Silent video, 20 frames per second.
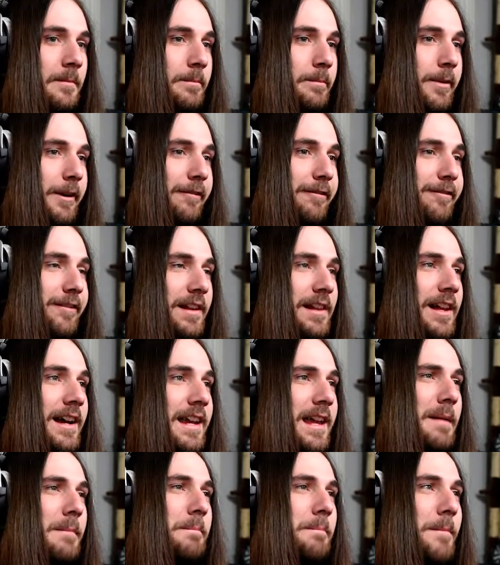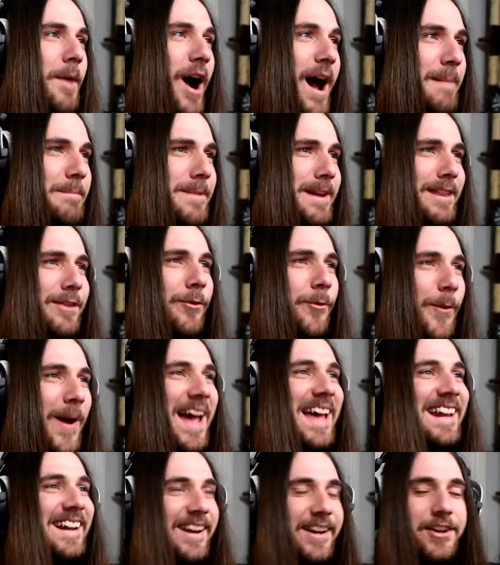but I feel like it might be the
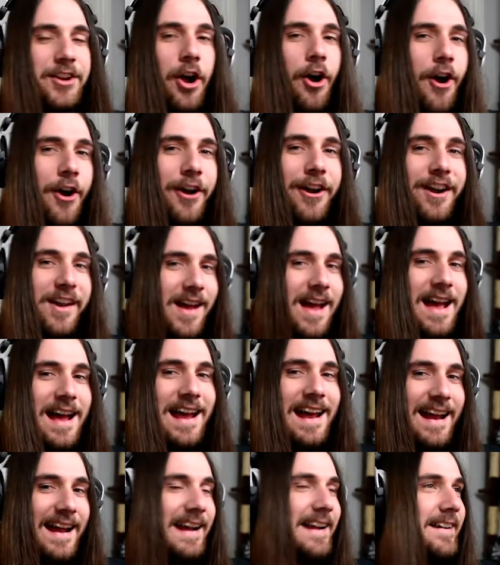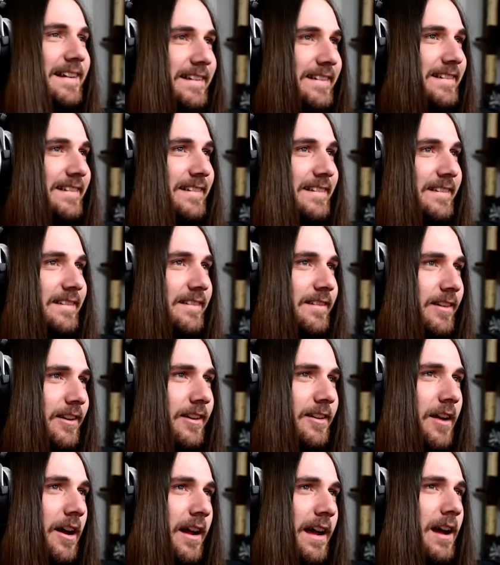way to go, hey.
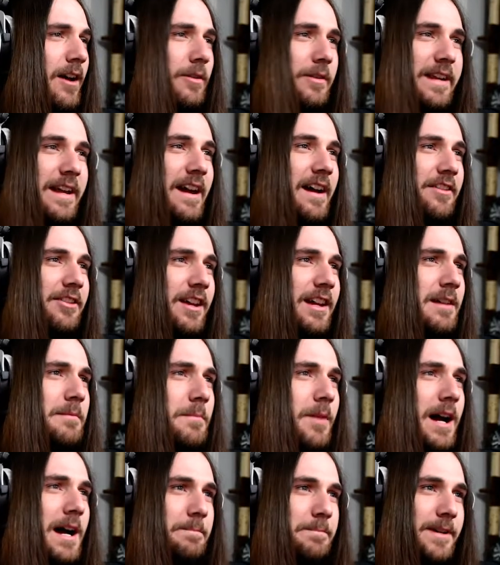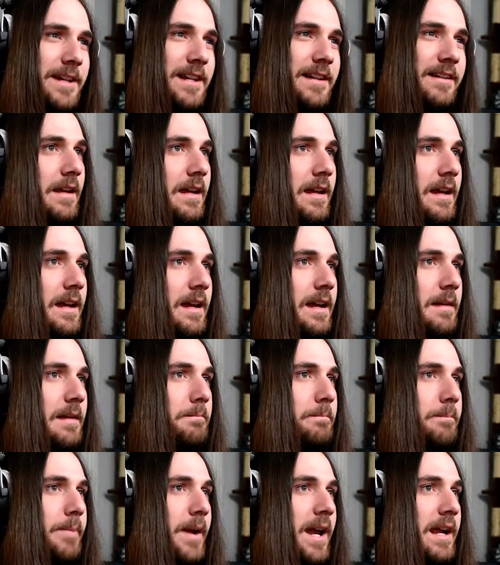Hell yeah, I think it might be.
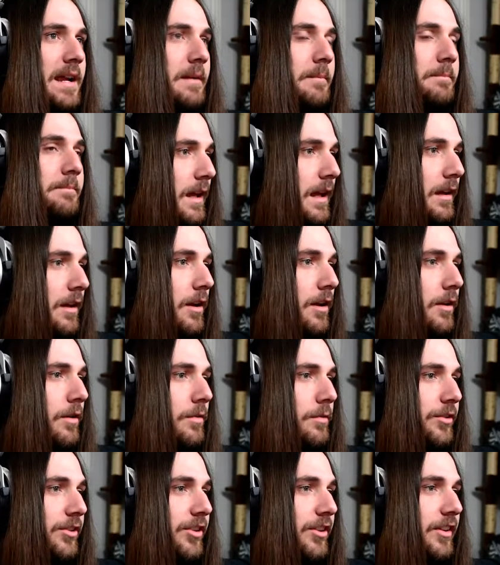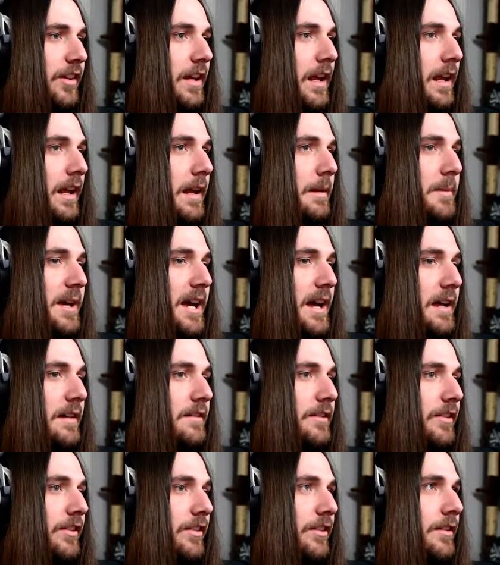And bam. Hello,
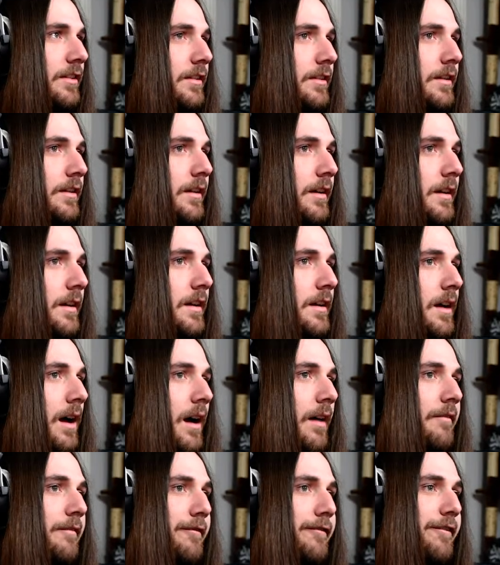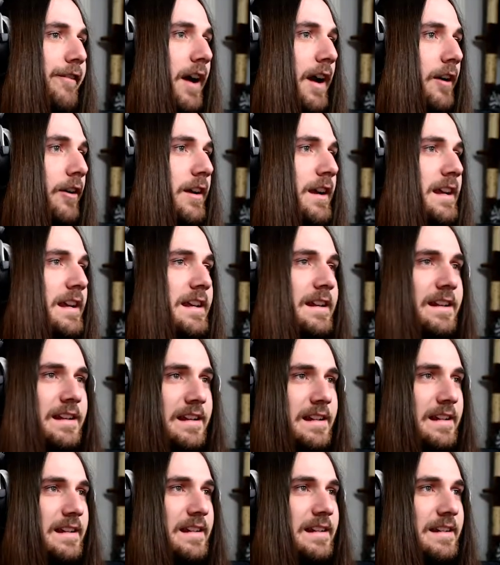Skellymans. I'm
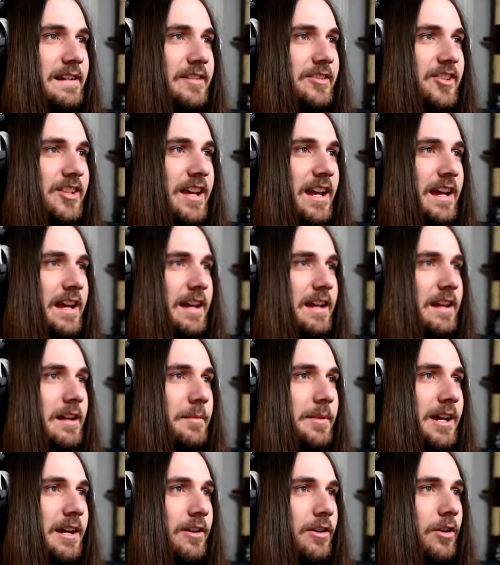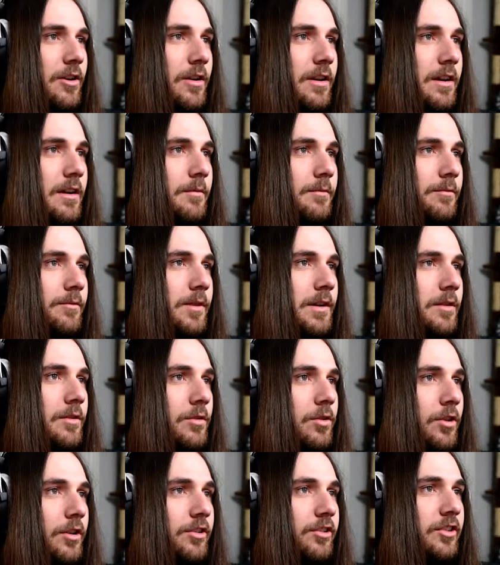very scared about going up real
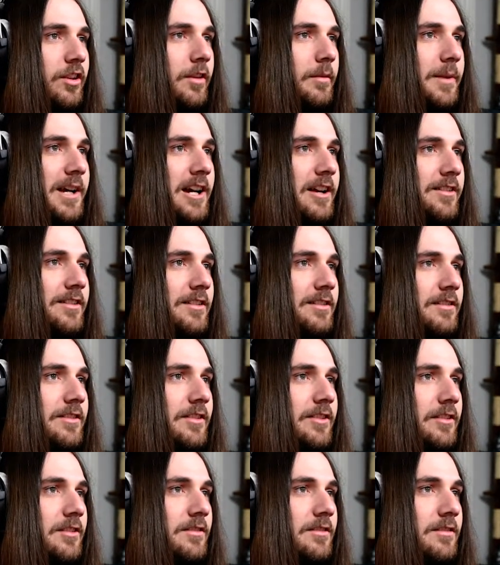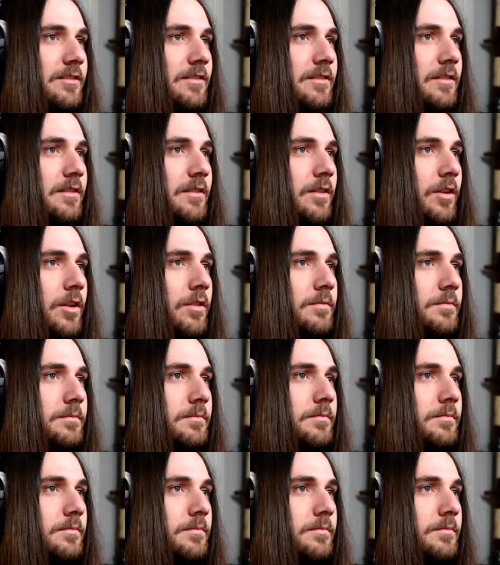close to the bastards. Oh.